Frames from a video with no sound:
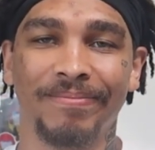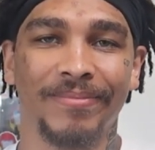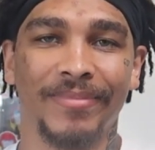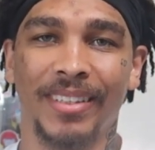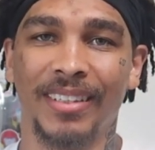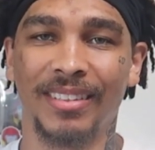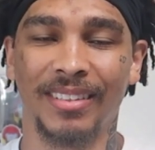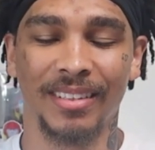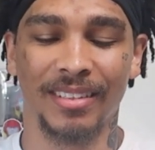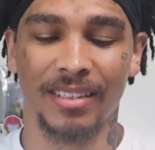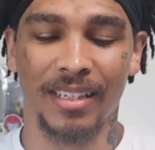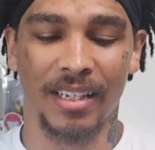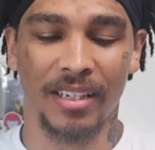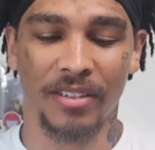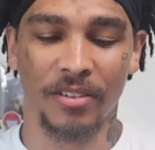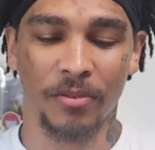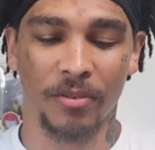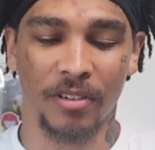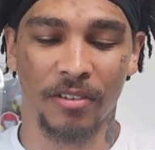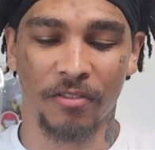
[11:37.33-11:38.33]
just not
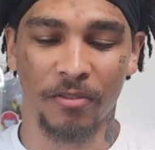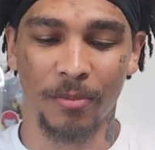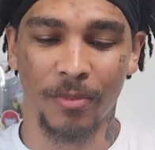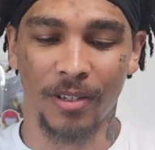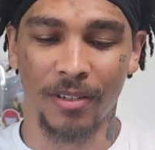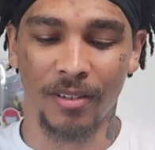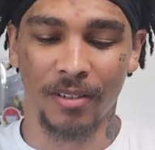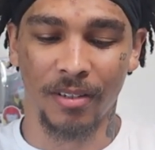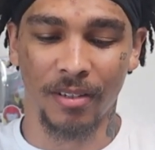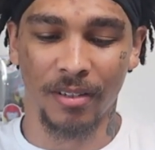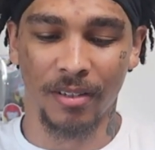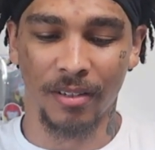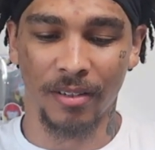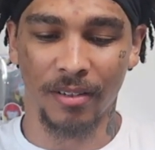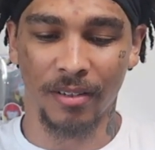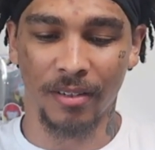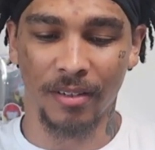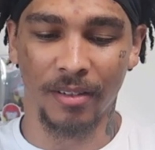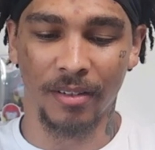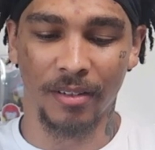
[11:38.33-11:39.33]
doing it for me.
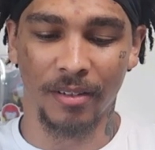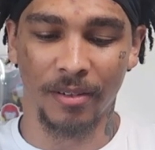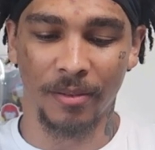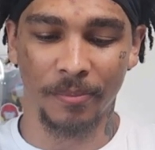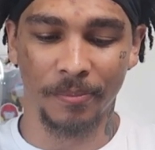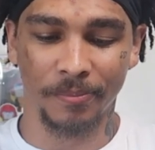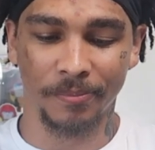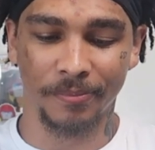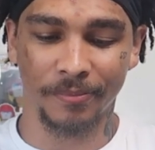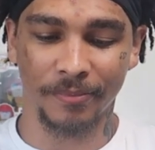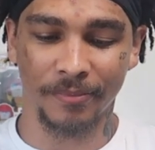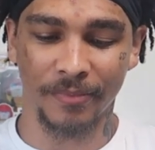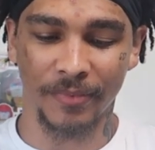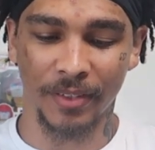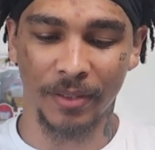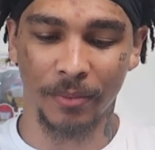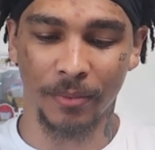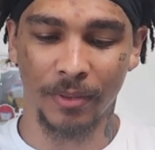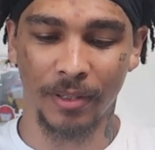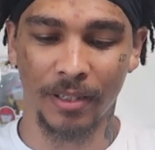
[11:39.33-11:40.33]

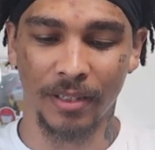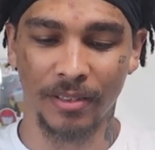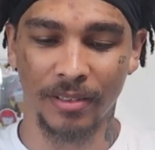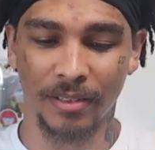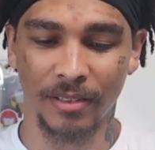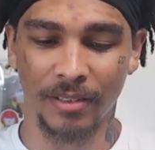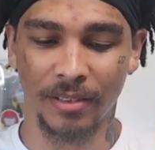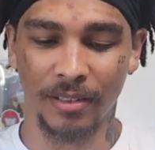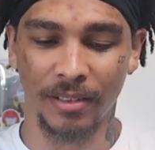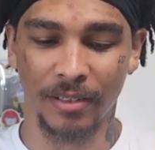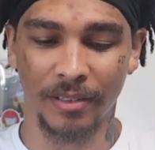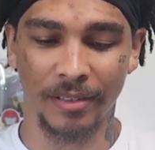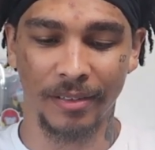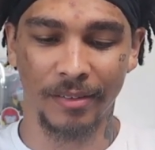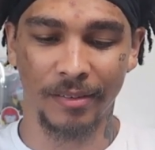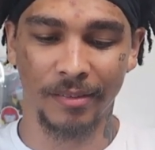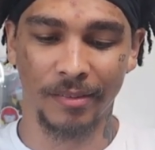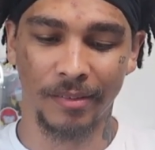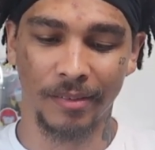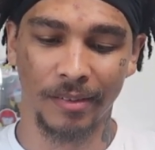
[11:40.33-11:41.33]
What else is
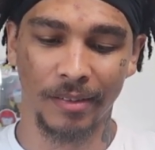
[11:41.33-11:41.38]
there?